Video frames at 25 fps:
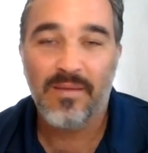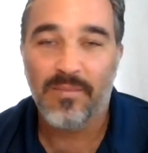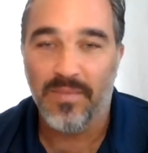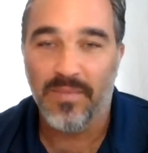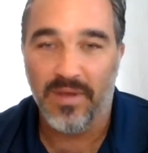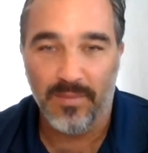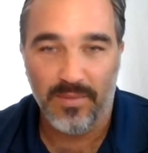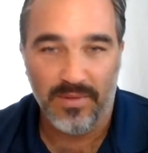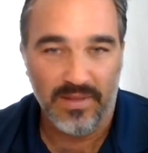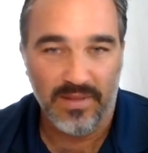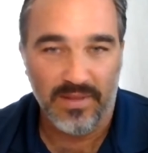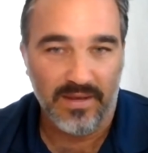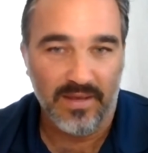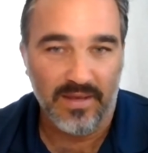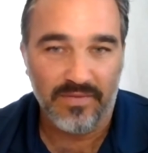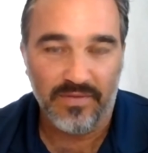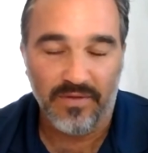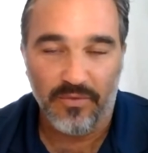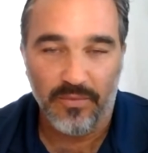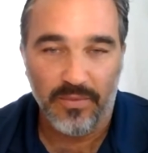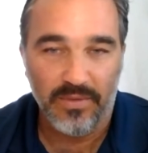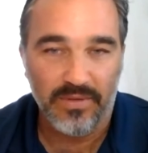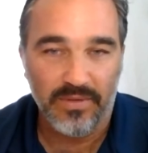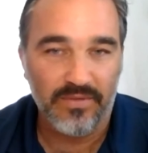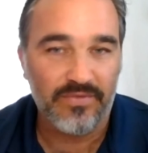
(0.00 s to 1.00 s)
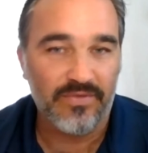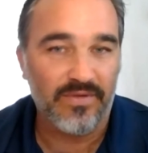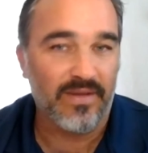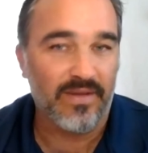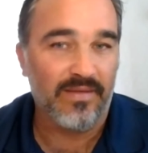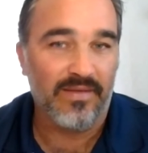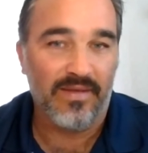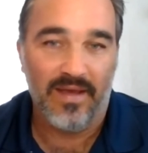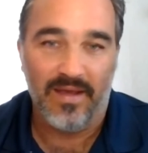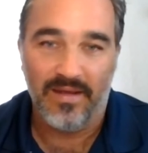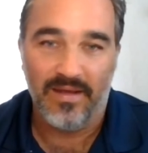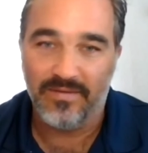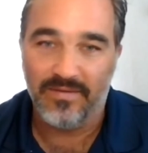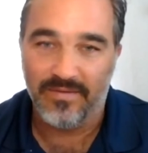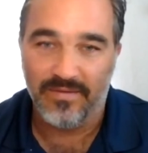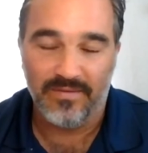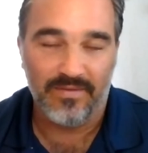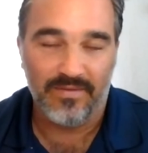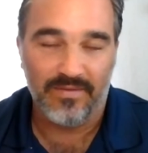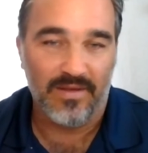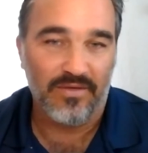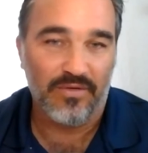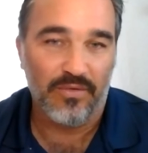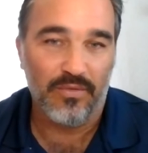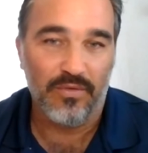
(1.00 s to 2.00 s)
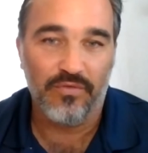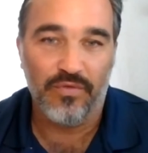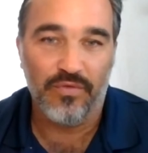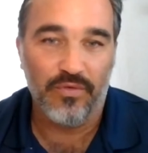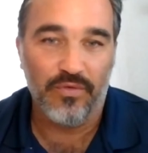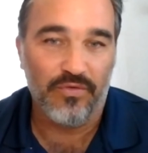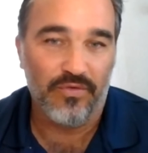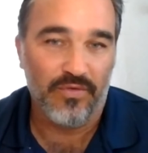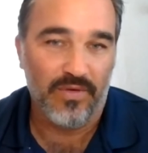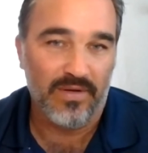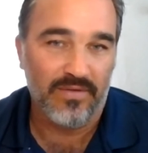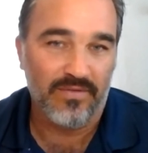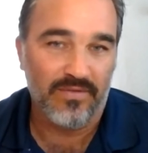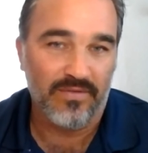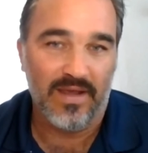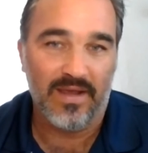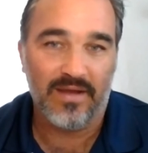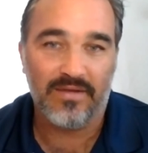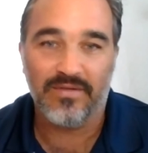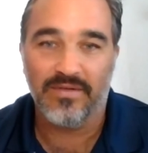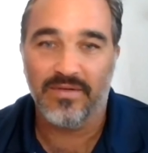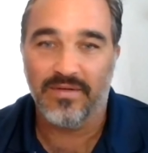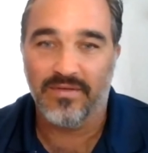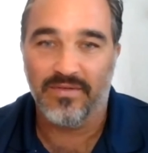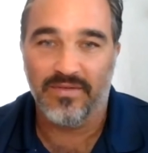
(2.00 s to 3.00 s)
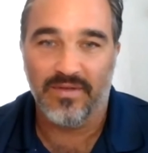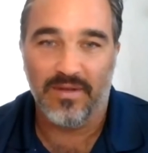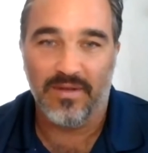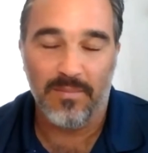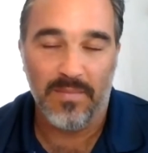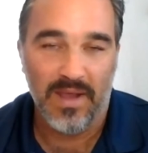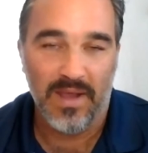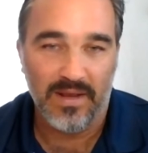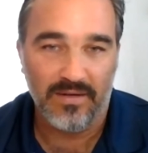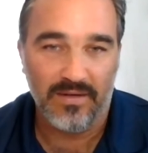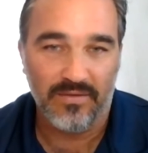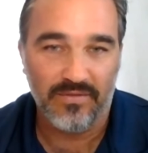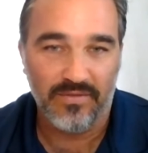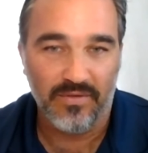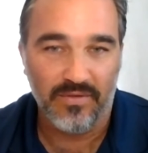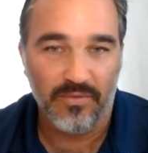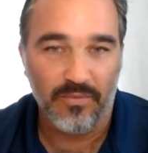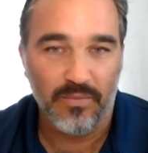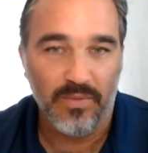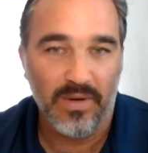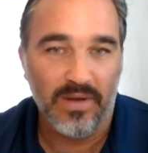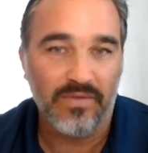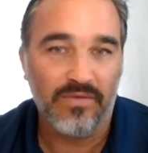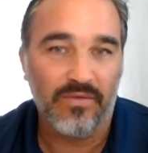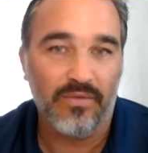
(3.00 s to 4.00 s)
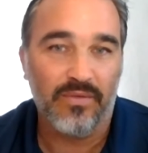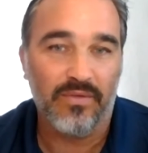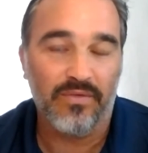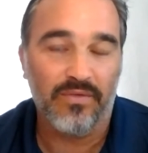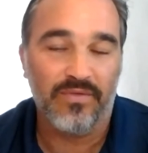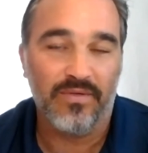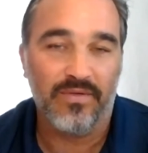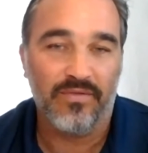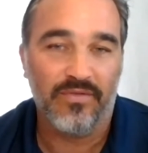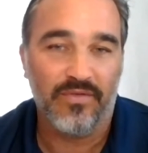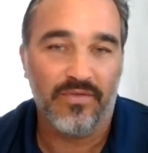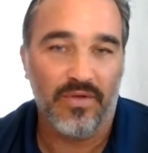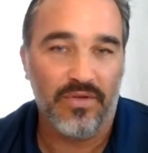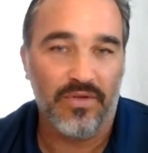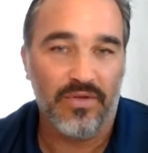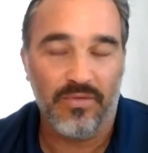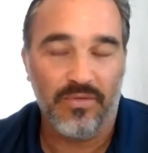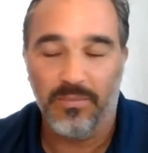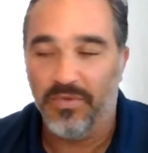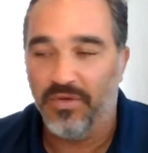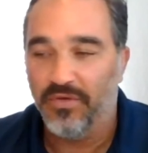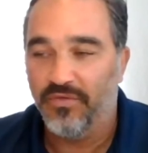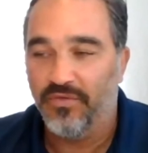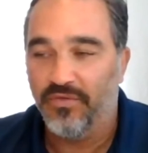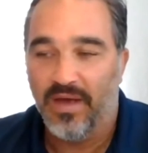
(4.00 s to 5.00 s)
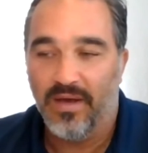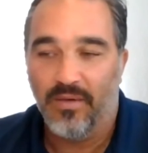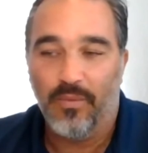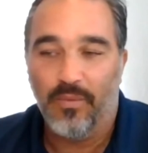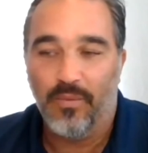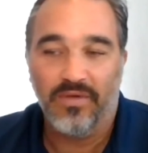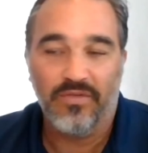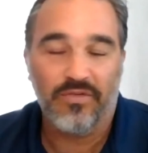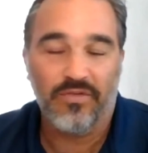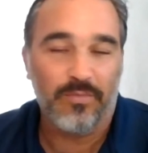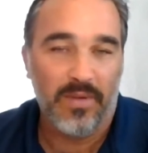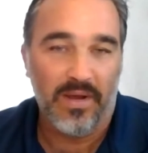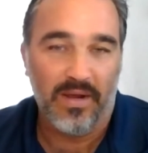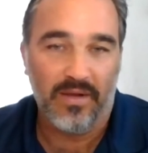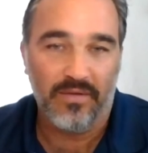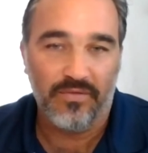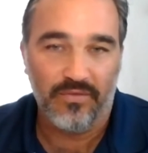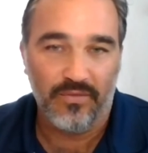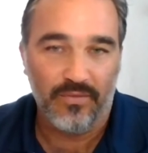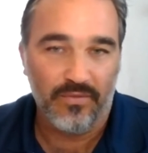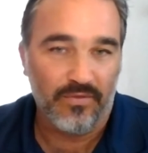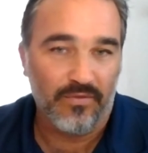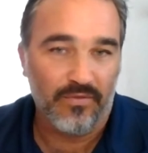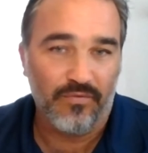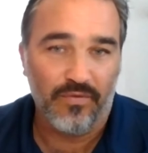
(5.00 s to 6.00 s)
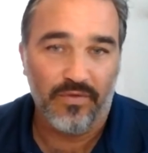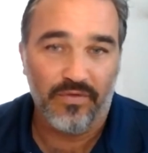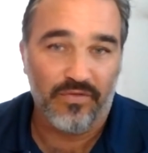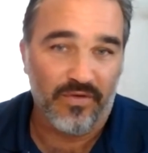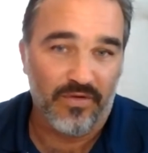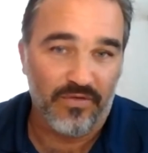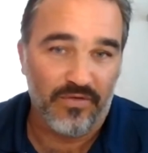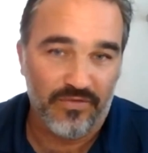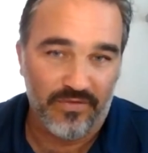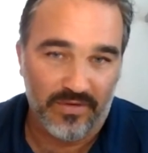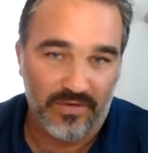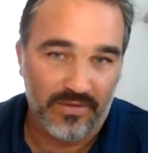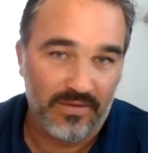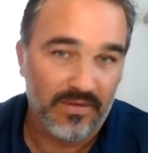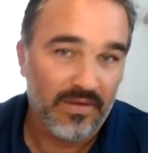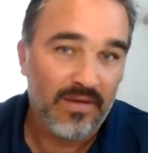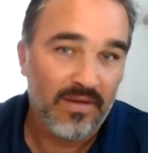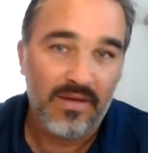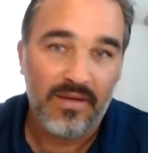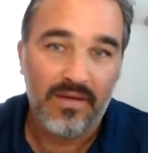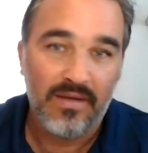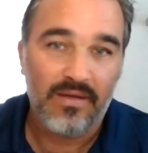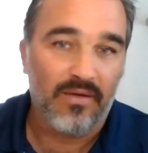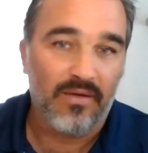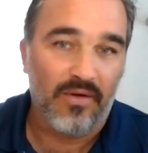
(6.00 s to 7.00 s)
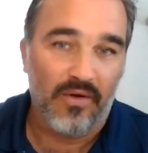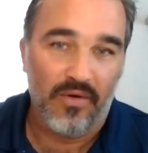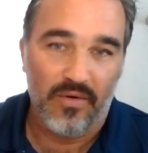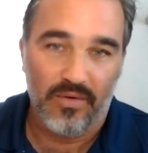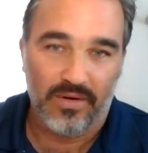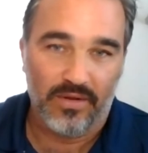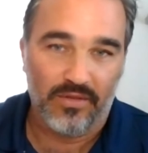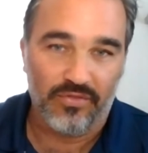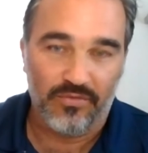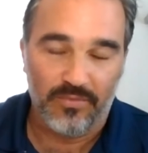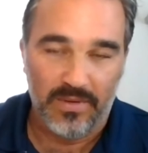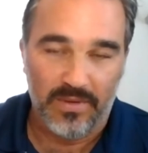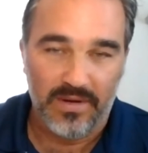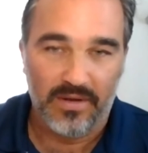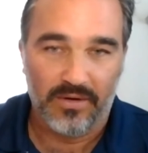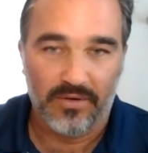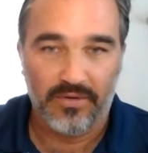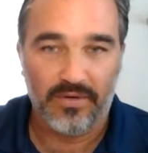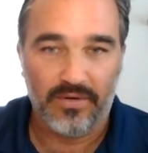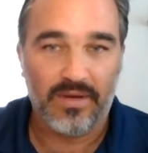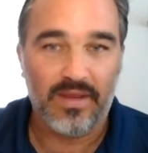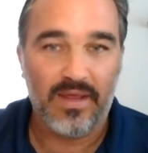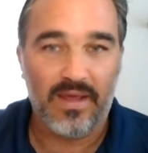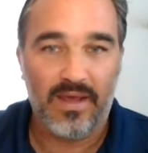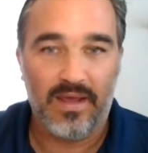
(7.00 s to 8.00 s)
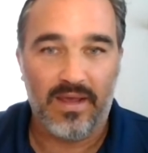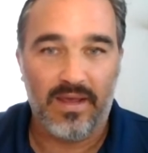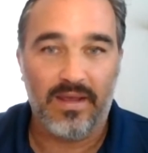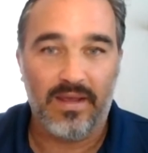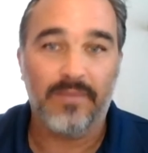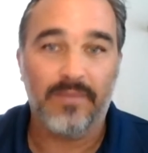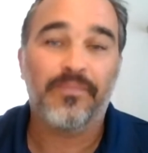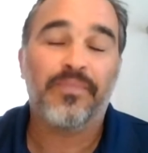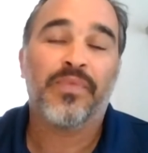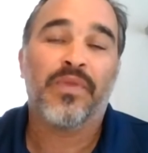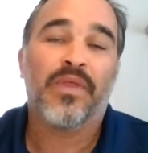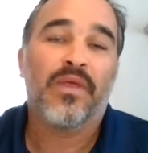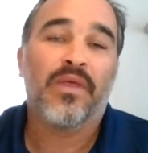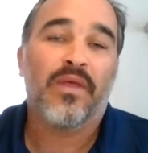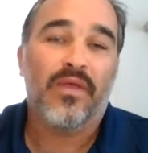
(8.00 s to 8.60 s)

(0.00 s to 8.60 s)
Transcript: Maybe they get their real estate license, they do a few transactions, they manage their rentals. And so you've got one spouse who's a physician earning 300K.